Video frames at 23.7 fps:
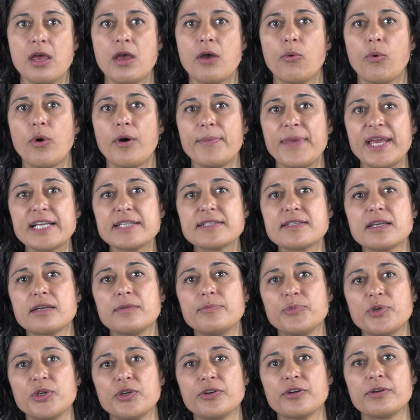What makes a
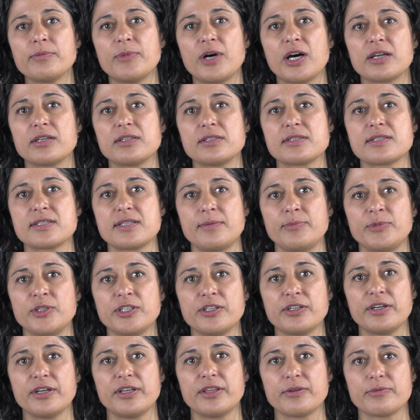computer model
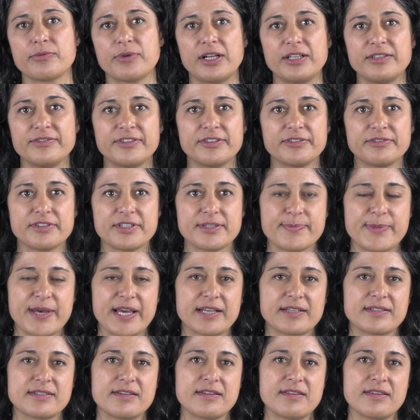similar in the relevant
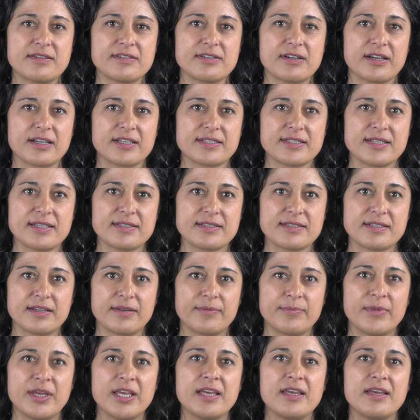respects to the target
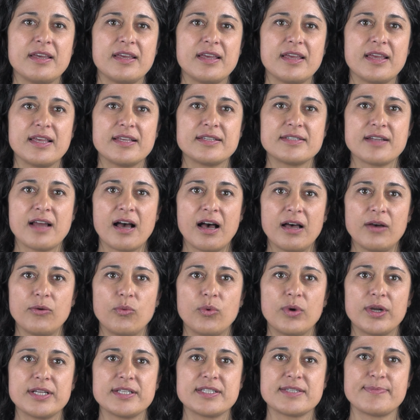system is not
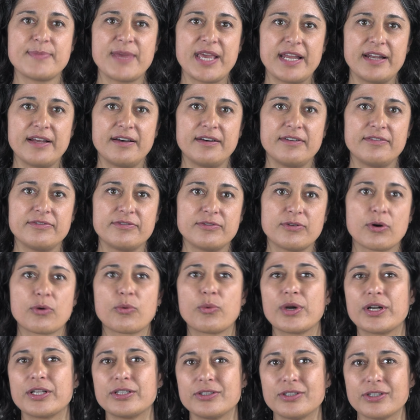what it's made of, or
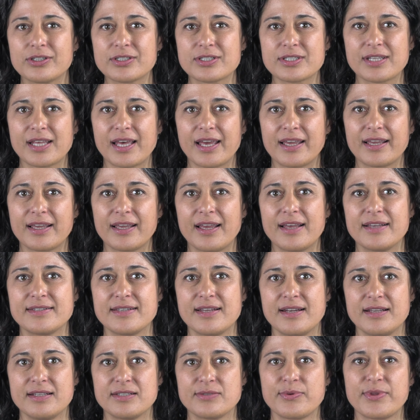what it looks like, as
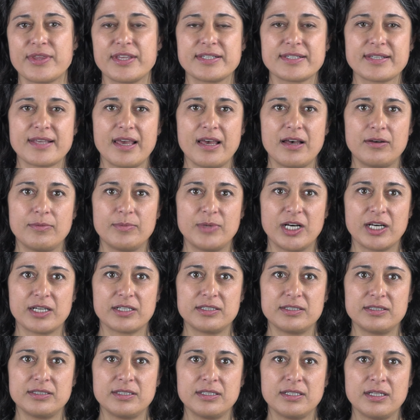it is with a scale
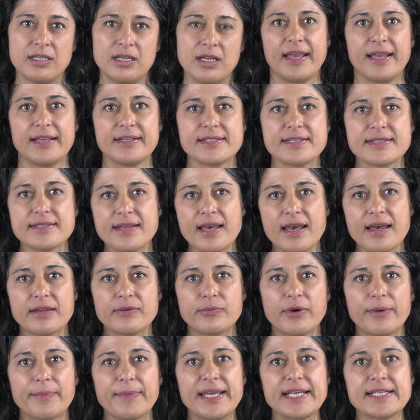model. Instead,
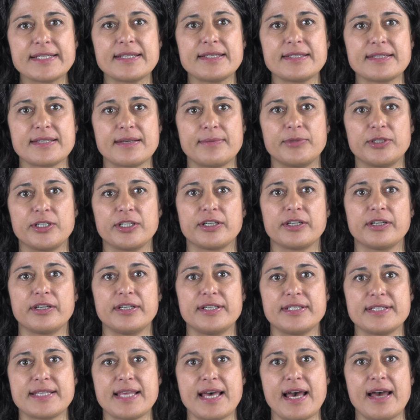what makes it similar
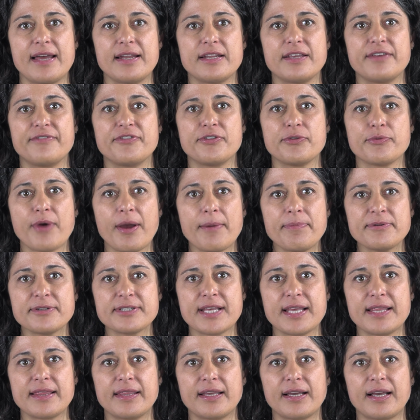is that if you
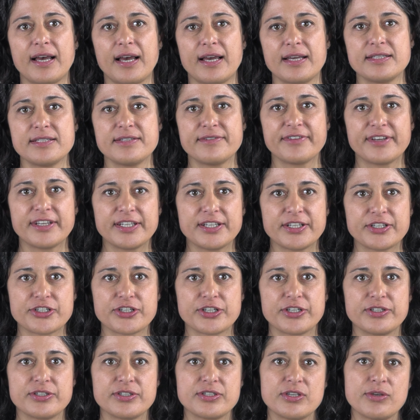represent the kinds of
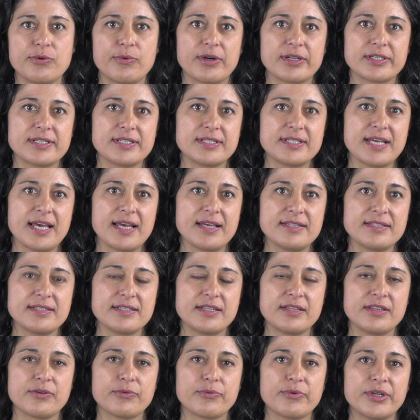conditions you want to test
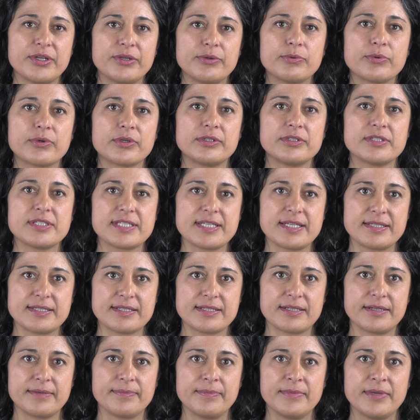in the real-world
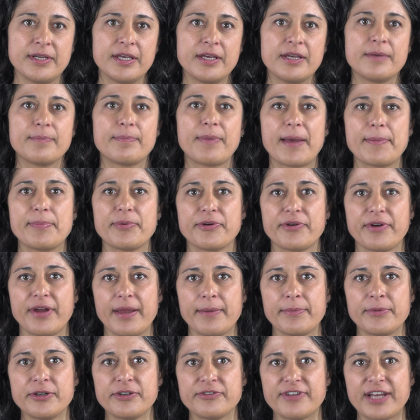system by
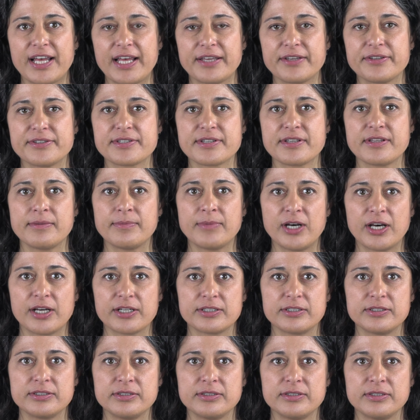parameter values in the
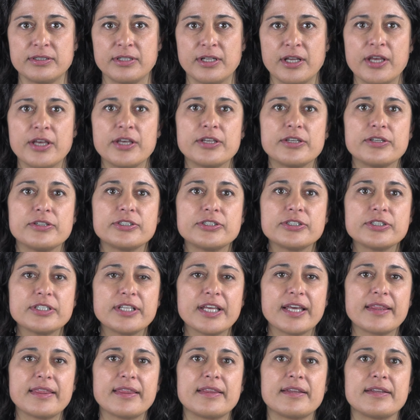model, you should
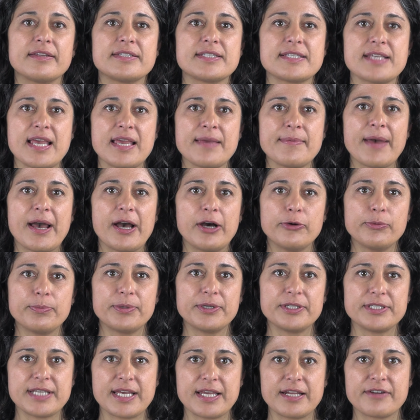get the same
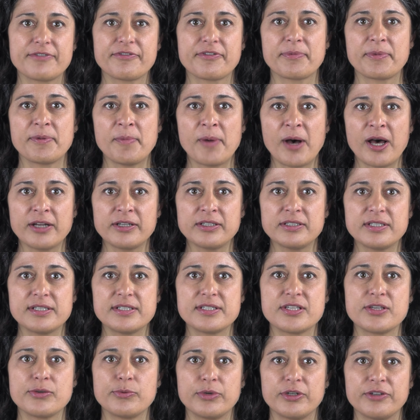output data from the model as
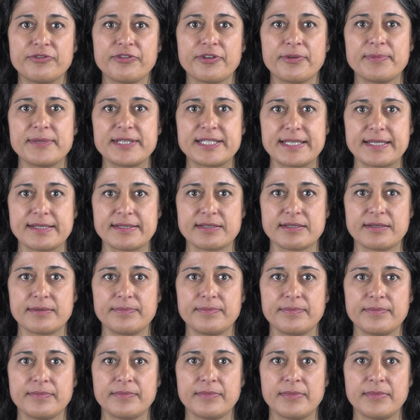you would from the system.